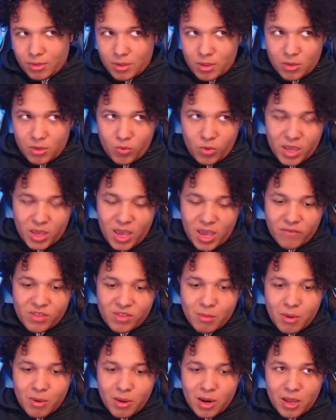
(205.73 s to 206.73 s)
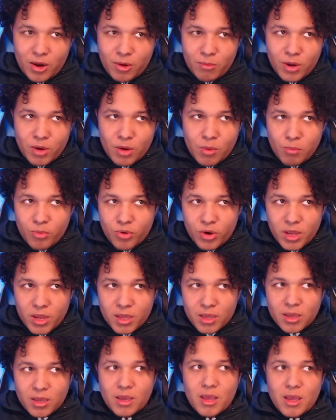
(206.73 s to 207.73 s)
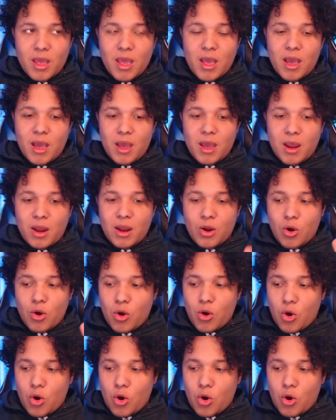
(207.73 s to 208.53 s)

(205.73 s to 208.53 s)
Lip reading: we gave them a little bit of a break, and